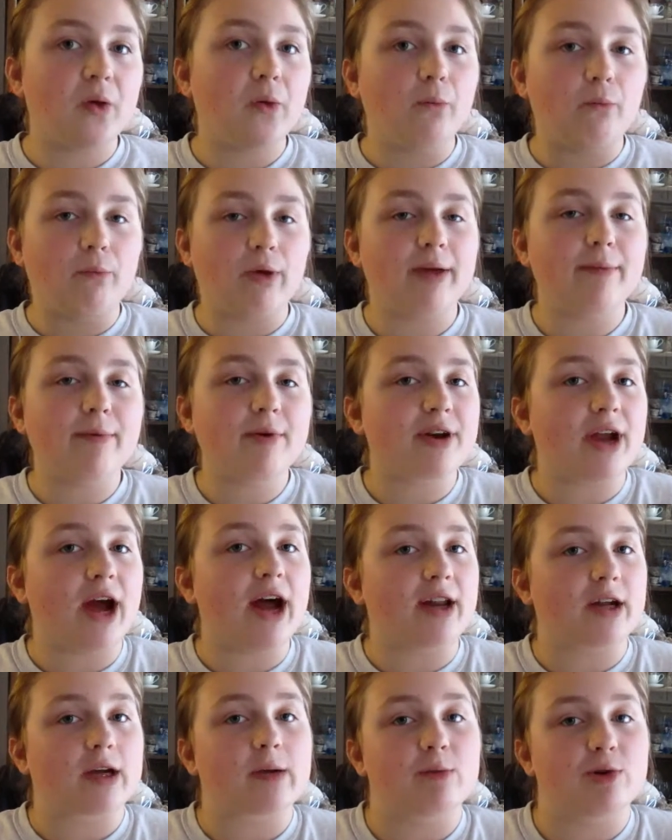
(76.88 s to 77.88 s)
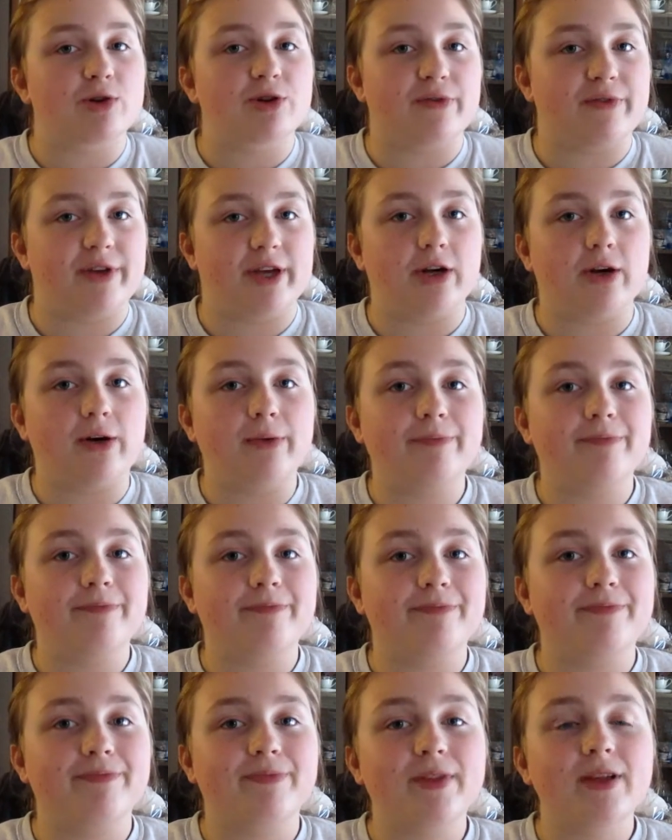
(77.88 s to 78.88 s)
we were not a commercial vehicle.
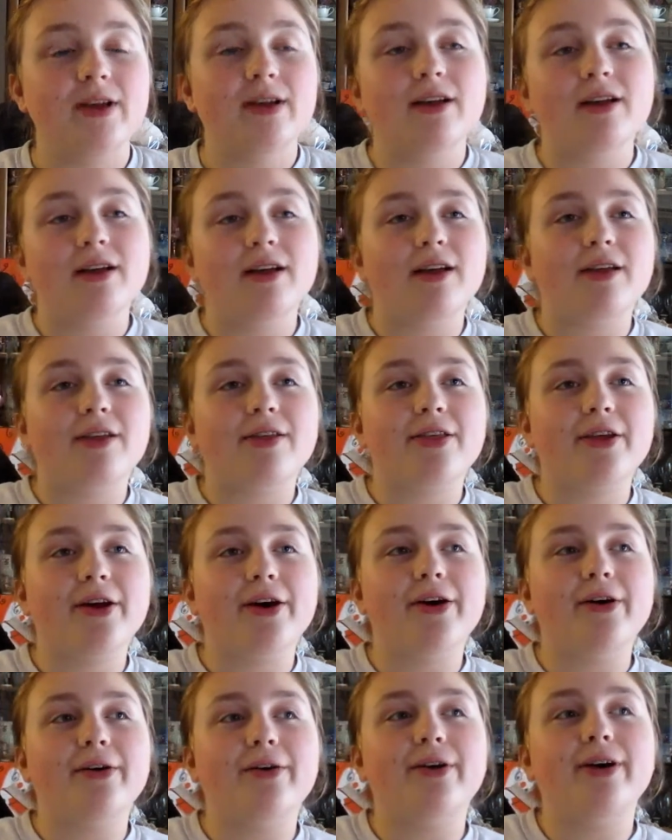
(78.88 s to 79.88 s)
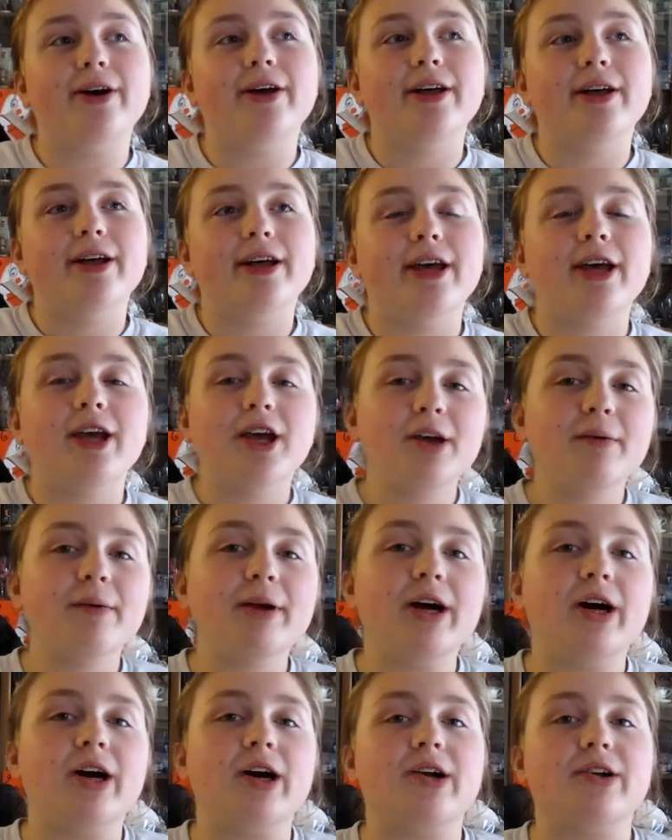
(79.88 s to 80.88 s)
So here
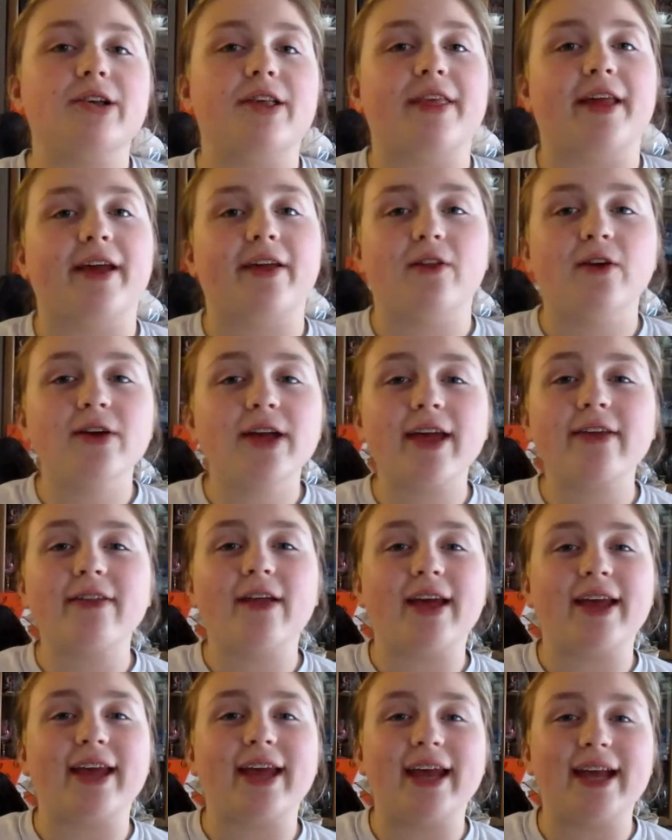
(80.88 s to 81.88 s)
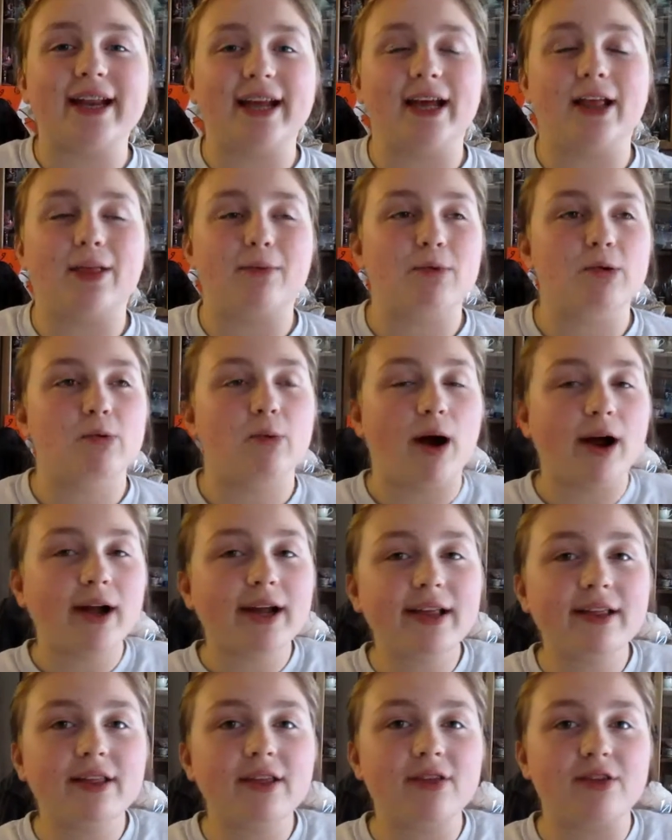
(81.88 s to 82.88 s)
we are, just like looking like idiots. We're
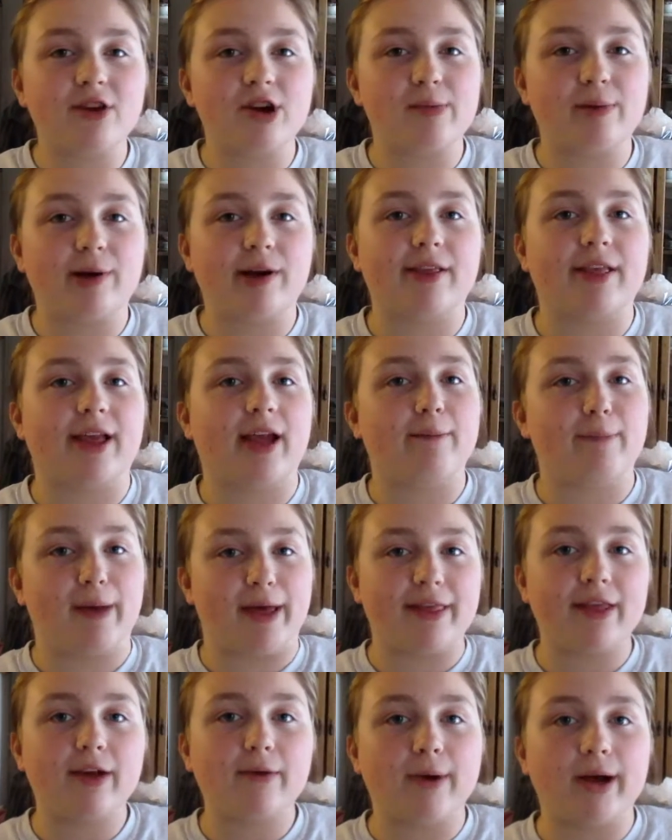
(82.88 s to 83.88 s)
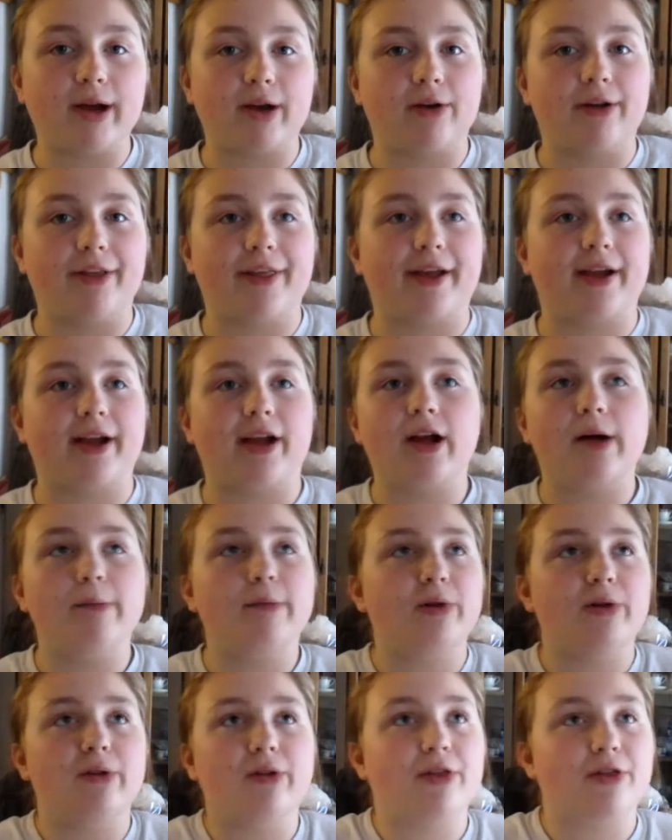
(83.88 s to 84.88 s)
walking to Starbucks, like basic white girls, like a
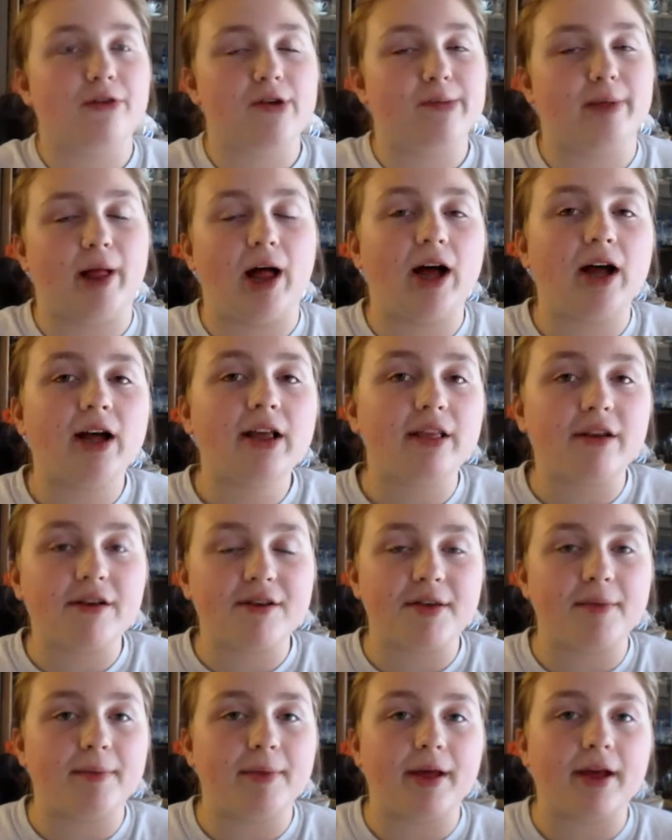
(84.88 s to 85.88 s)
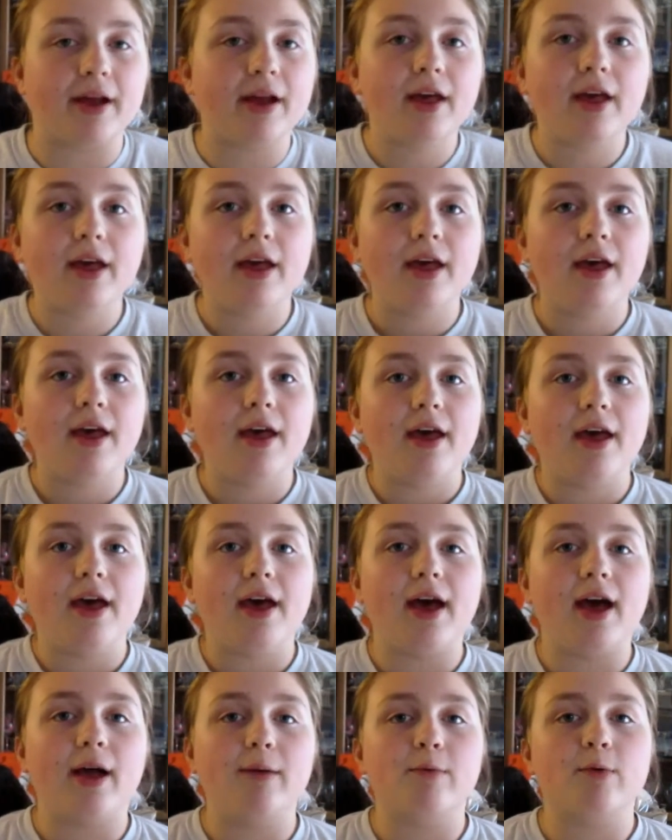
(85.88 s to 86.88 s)
couple 3 blocks or something,
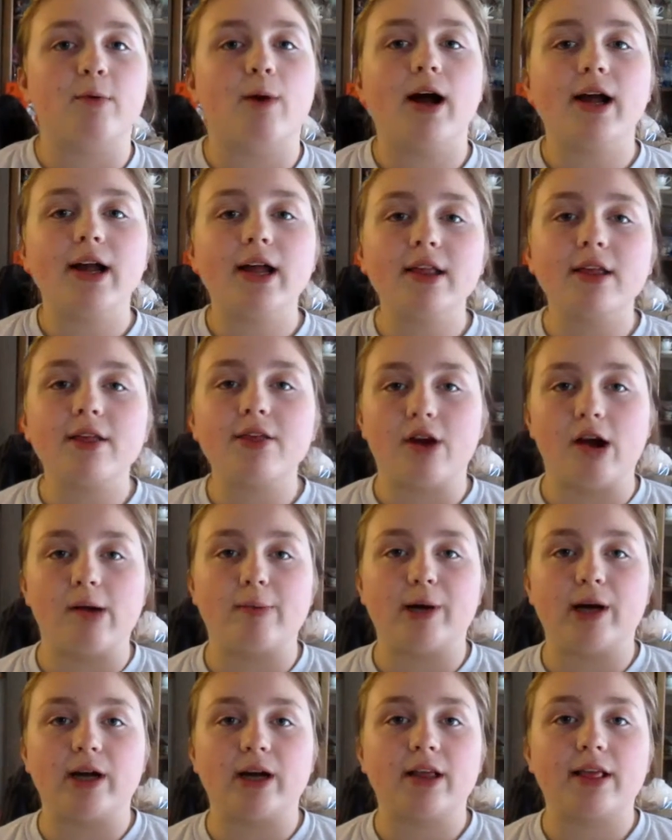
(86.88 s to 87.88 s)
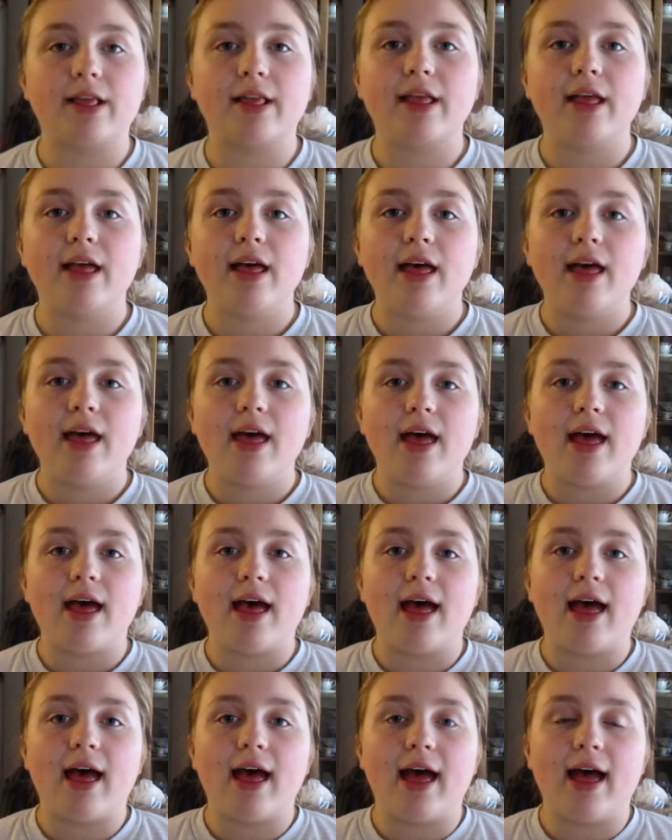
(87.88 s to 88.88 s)
and we're walking to Starbucks,
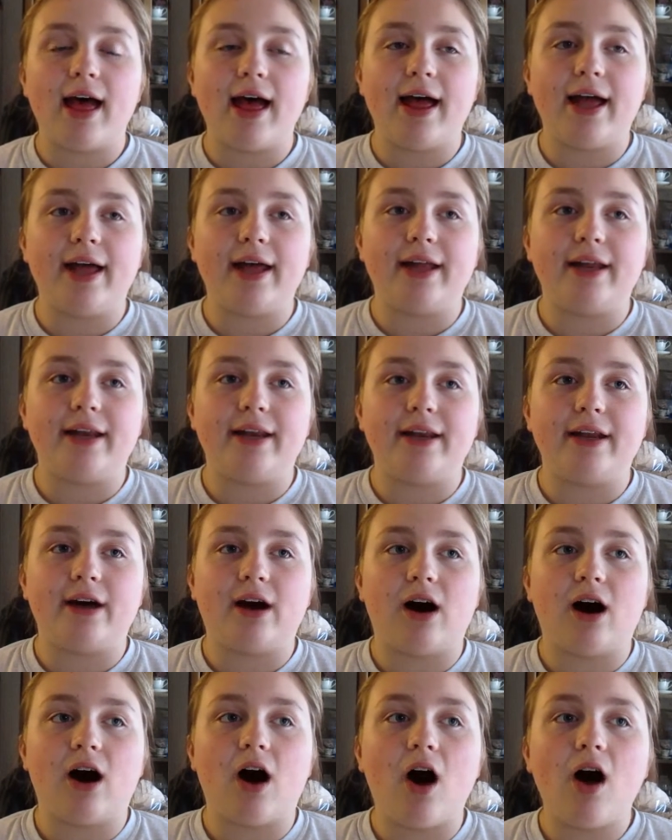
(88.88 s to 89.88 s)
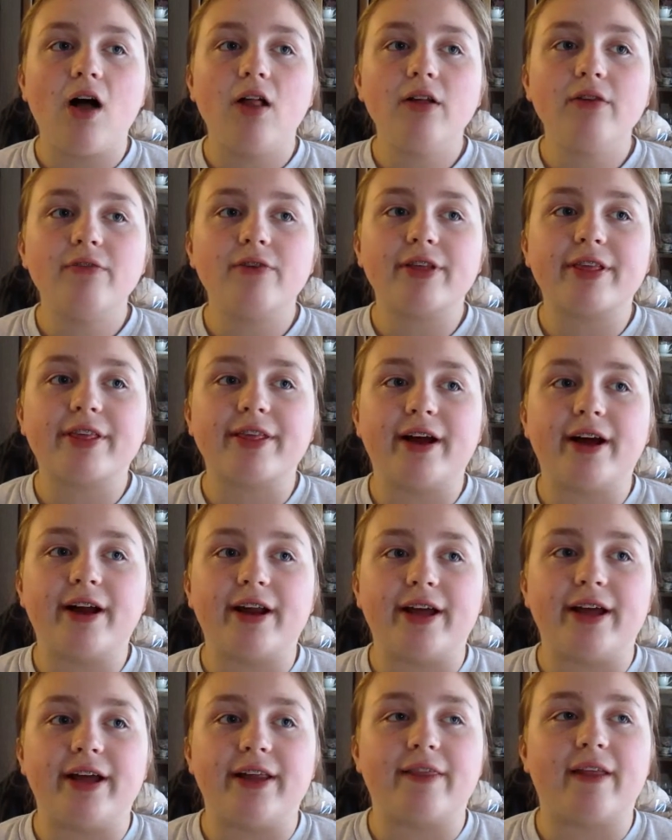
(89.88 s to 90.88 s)
and all of a
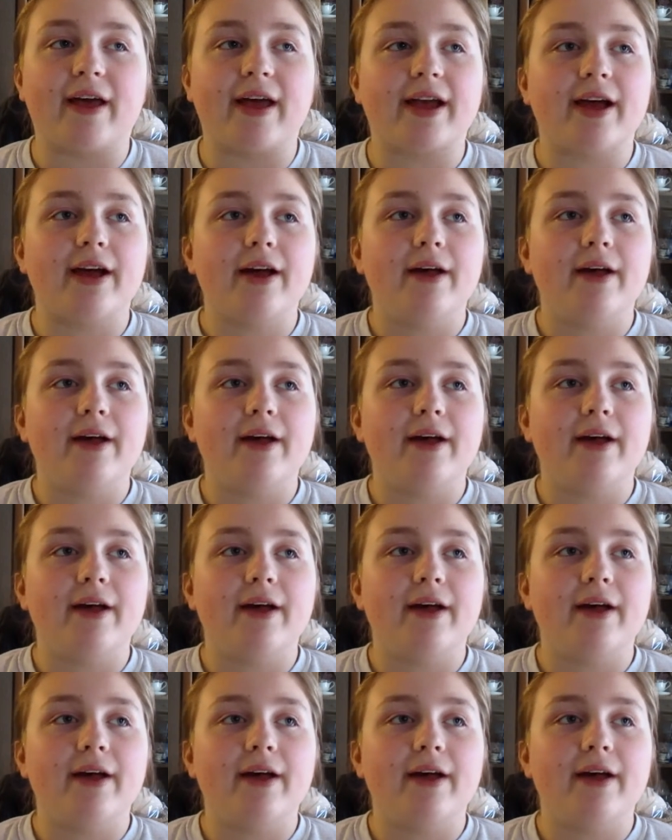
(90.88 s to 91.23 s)
sudden, like,